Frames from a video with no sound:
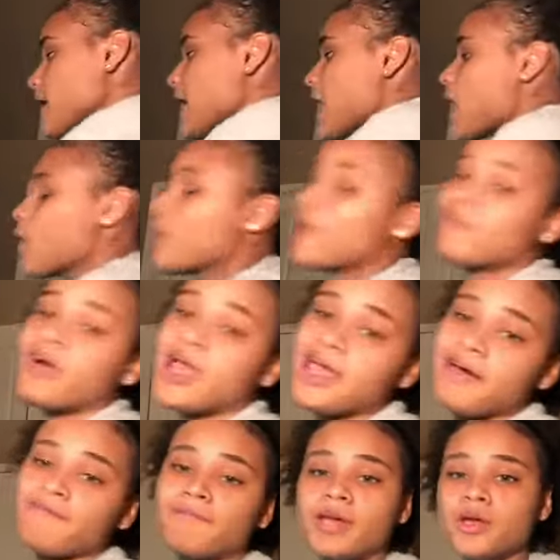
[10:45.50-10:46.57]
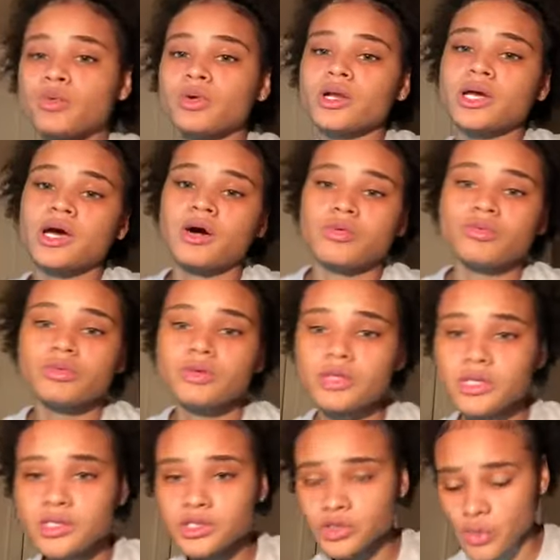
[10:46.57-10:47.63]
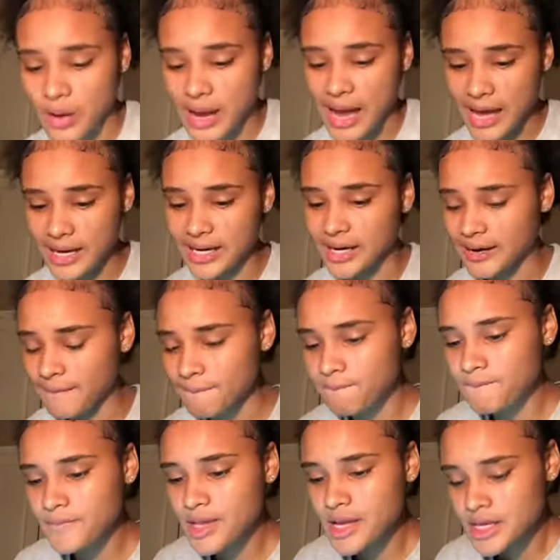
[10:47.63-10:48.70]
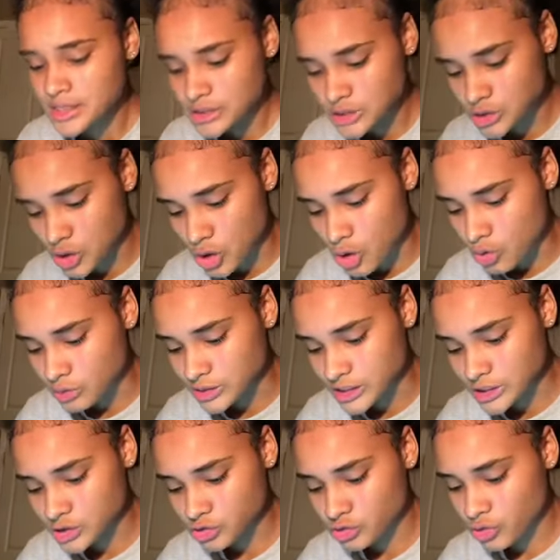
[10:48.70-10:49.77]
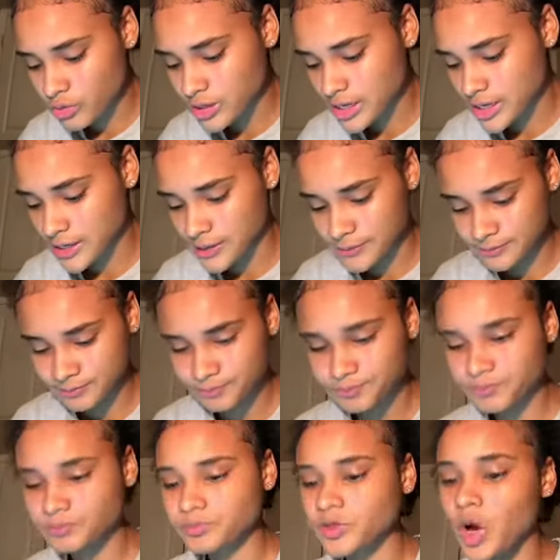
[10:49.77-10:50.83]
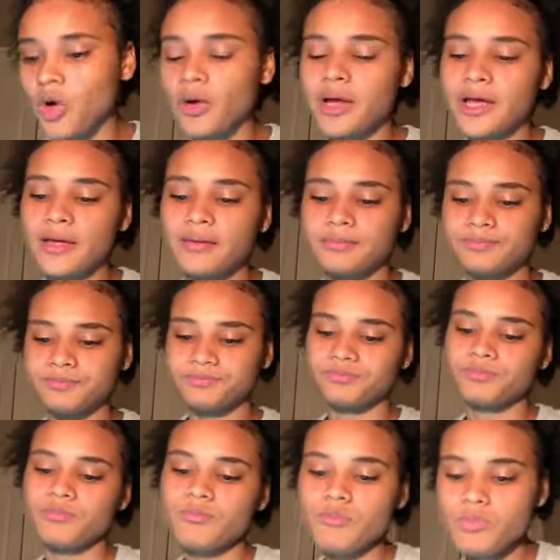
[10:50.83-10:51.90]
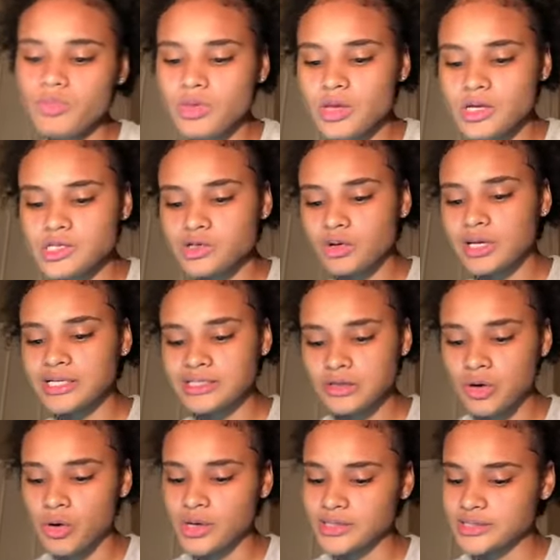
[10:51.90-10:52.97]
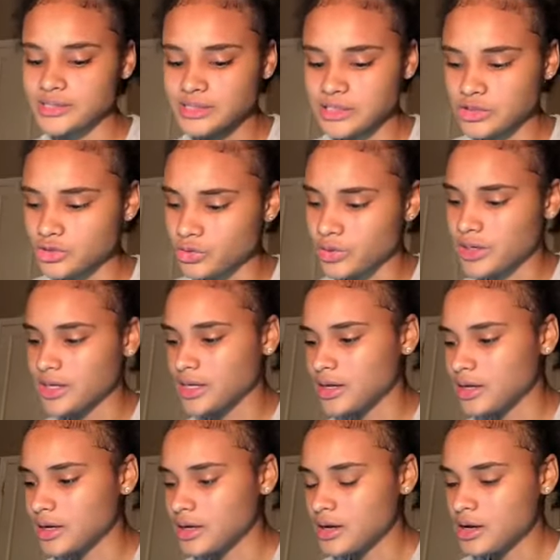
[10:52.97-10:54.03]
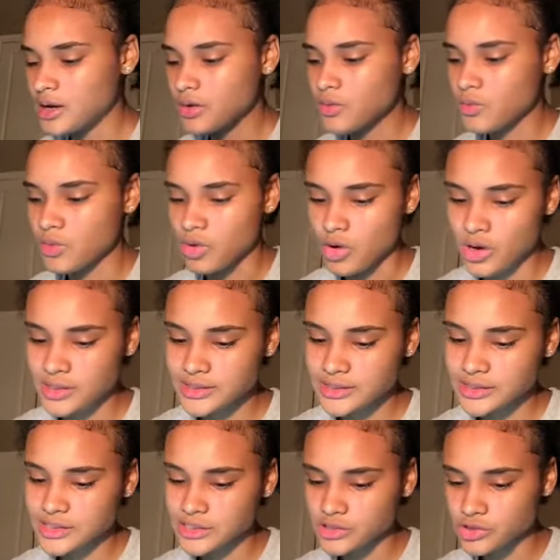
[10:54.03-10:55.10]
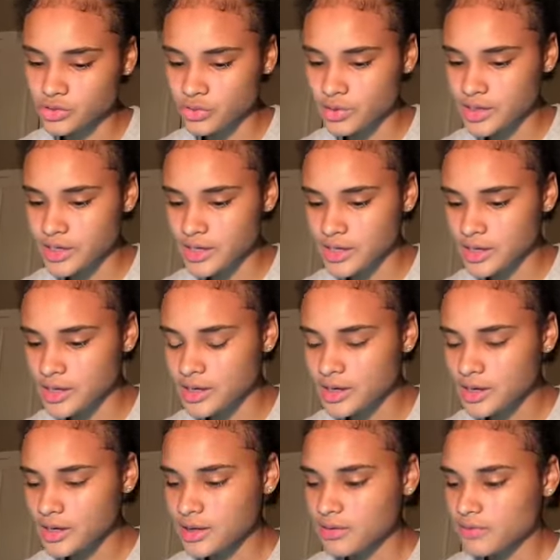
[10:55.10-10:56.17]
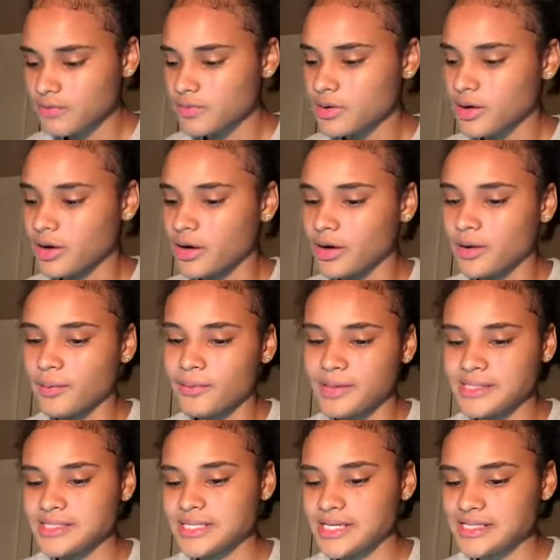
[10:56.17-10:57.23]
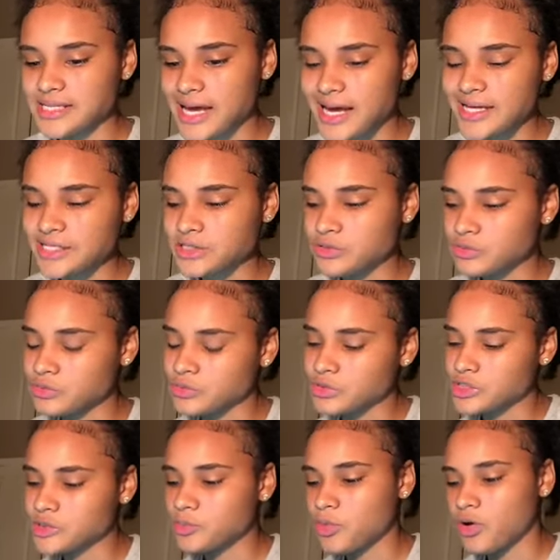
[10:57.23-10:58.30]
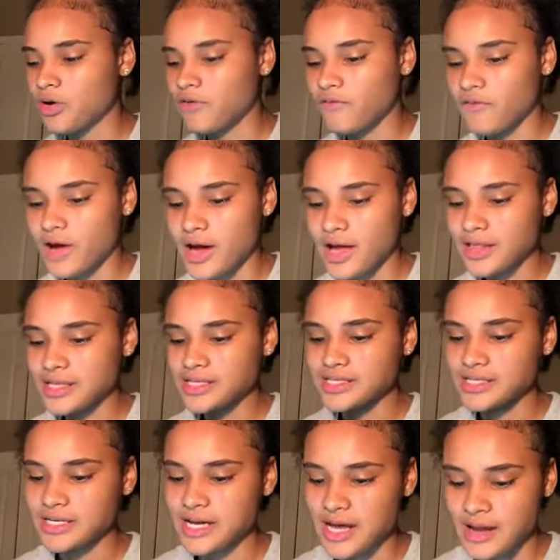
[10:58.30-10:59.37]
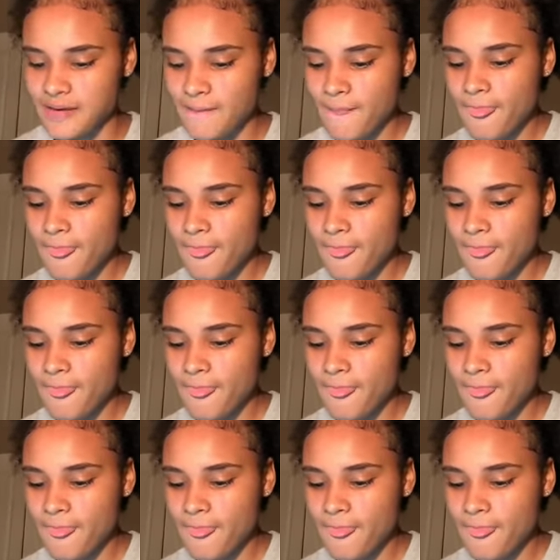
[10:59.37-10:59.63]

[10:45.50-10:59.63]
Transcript: However, I have my own account, so I added it. So DistroKid. Okay, so let's go on to DistroKid. We're on to DistroKid. It says iTunes, Spotify, this and that.